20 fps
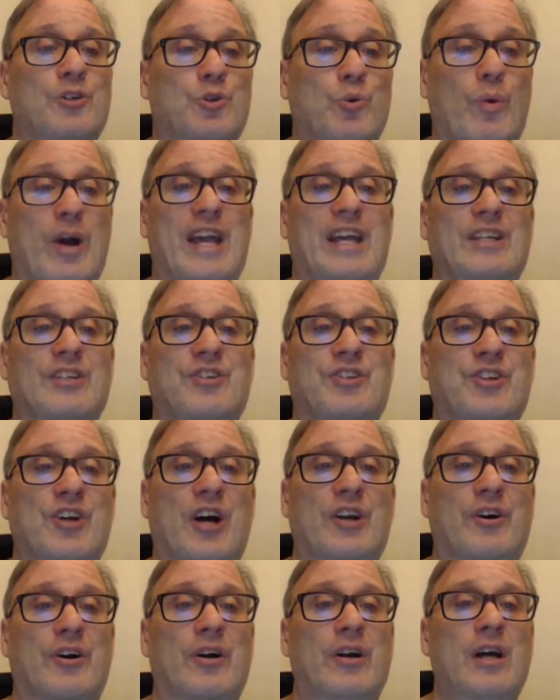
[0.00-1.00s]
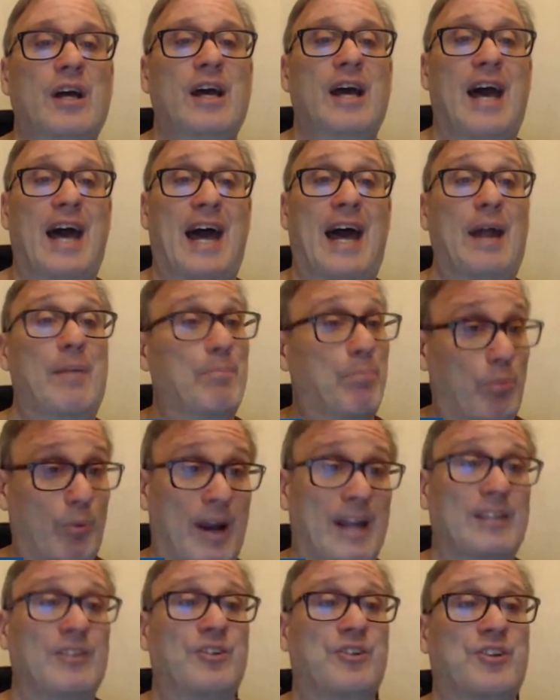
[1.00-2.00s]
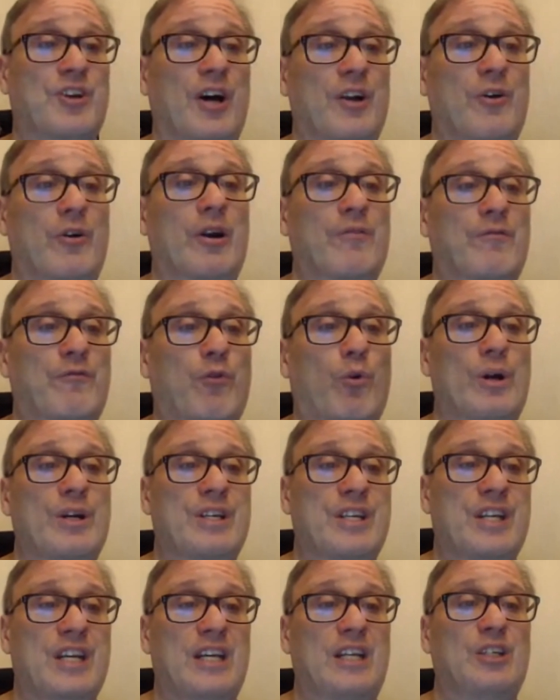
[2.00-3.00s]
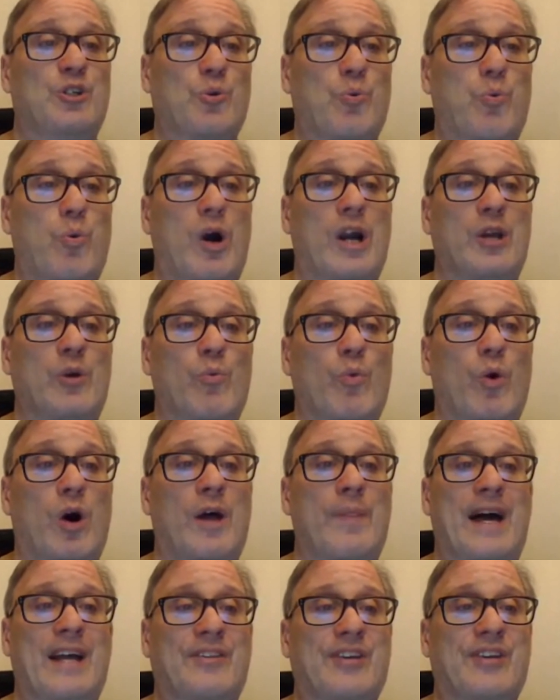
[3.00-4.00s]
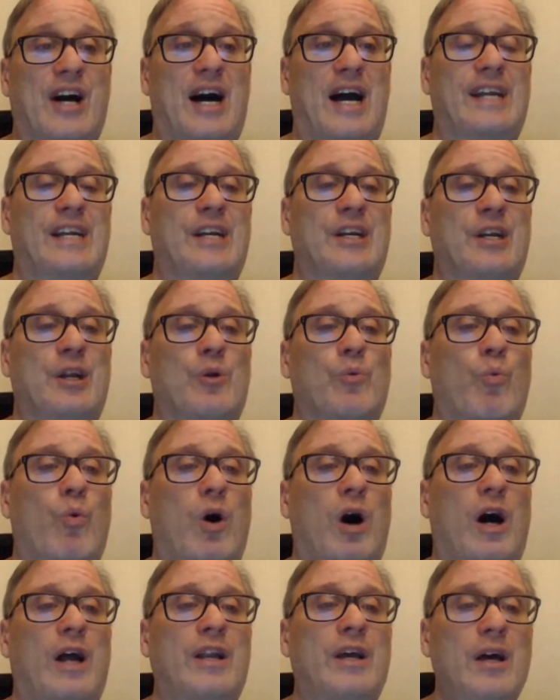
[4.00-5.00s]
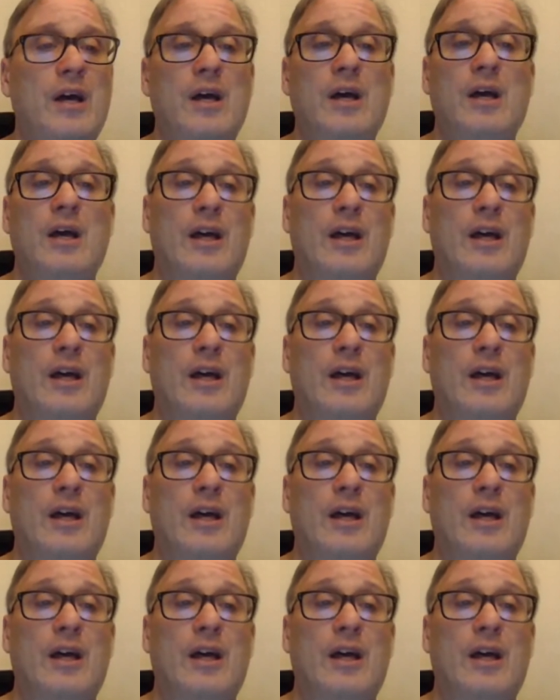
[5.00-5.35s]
Dwayne Sutter and Brent Sutter at 14:21. That tied it at 1.